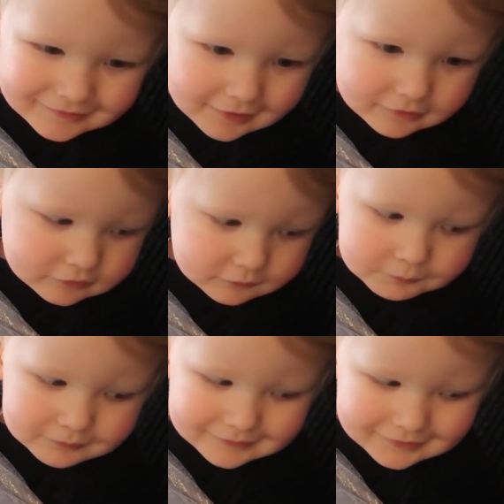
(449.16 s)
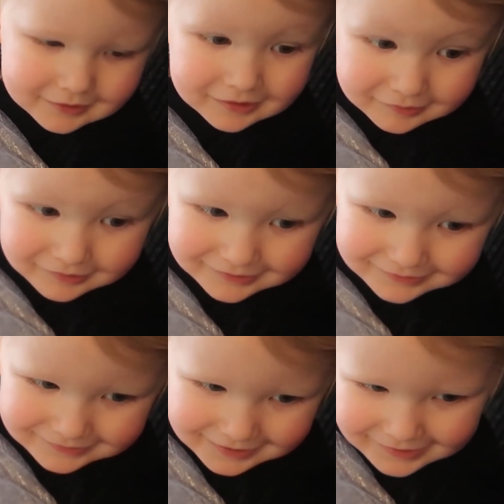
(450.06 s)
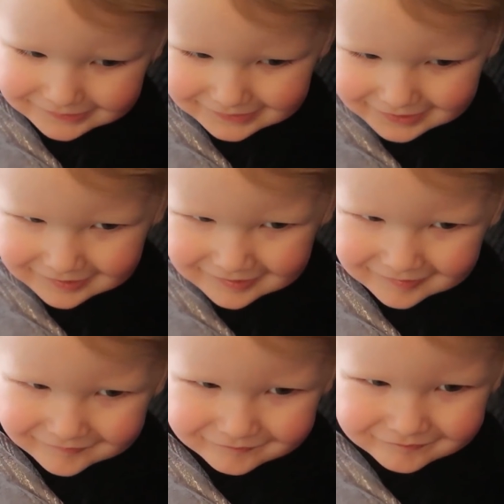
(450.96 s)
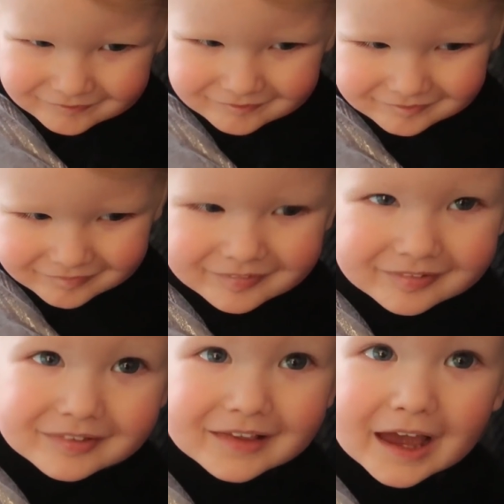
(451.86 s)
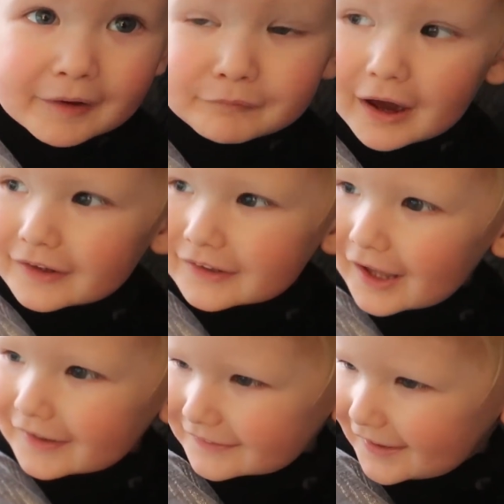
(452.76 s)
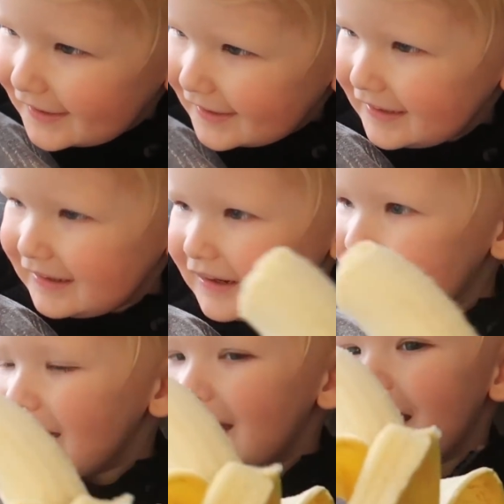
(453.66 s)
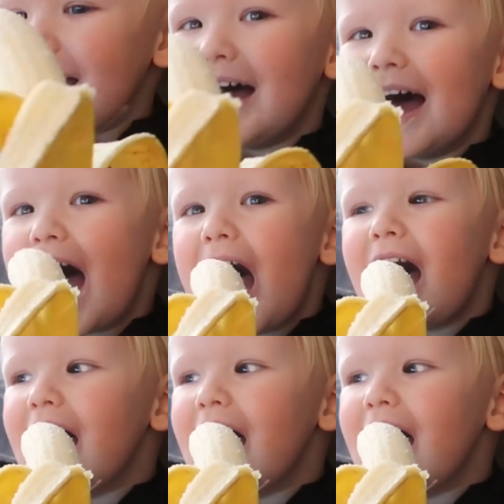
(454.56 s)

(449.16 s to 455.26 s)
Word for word: what is it? Banana. what is it? A banana. A banana.